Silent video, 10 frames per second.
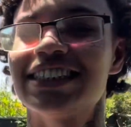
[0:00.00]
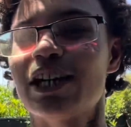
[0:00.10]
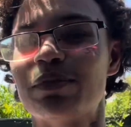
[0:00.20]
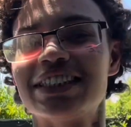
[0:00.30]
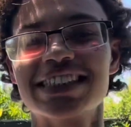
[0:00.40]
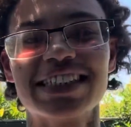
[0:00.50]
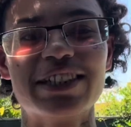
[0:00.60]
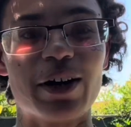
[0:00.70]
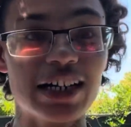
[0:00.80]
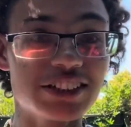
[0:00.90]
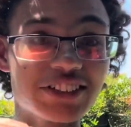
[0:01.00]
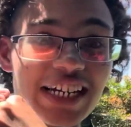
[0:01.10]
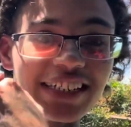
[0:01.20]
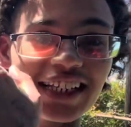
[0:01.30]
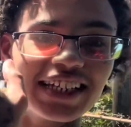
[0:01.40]
see I'm in the sun. I still
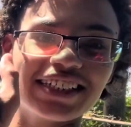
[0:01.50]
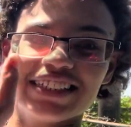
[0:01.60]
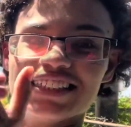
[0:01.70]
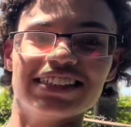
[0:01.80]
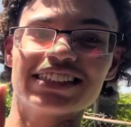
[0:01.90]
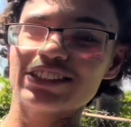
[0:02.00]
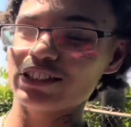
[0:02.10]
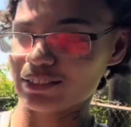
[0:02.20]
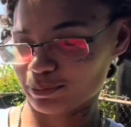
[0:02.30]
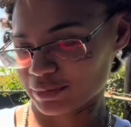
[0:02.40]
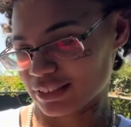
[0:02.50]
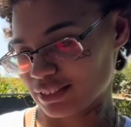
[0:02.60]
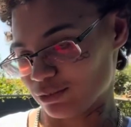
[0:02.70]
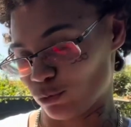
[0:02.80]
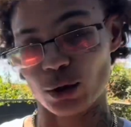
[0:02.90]
got, like, it's still
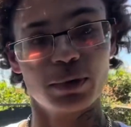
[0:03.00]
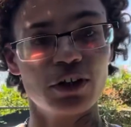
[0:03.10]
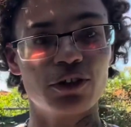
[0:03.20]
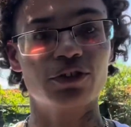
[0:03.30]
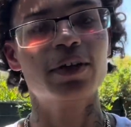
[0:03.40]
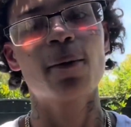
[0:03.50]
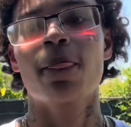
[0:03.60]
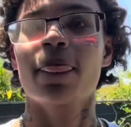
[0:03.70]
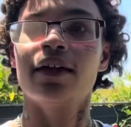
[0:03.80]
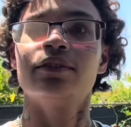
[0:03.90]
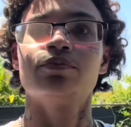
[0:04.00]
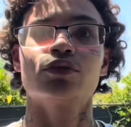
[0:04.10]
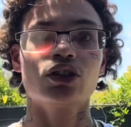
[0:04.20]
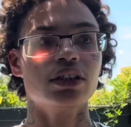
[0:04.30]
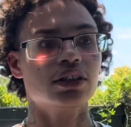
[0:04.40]
rubbing off.
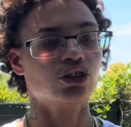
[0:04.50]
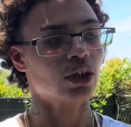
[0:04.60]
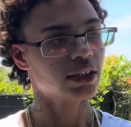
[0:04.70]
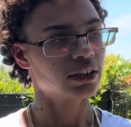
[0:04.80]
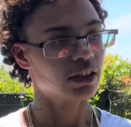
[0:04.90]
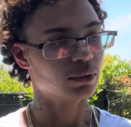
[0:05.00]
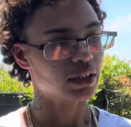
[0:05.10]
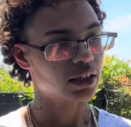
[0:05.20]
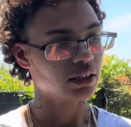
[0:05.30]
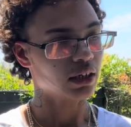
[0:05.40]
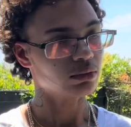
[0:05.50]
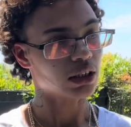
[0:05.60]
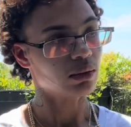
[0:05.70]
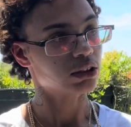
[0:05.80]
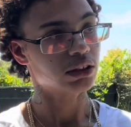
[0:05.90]
So yeah, so I get done with that, and I'm just